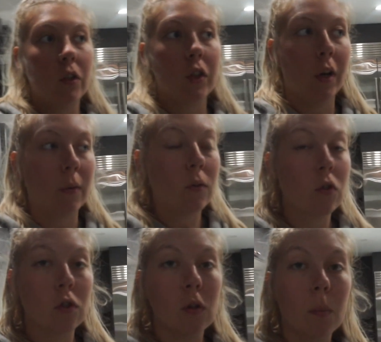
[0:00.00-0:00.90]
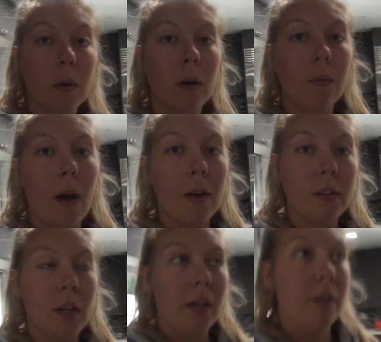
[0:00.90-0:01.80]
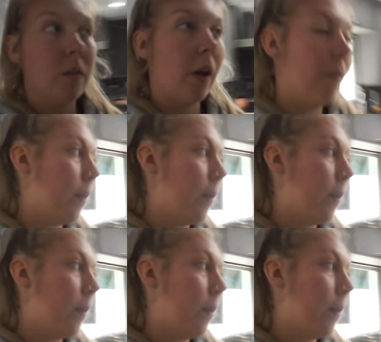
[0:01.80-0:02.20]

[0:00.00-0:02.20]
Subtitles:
So super fascinating stuff.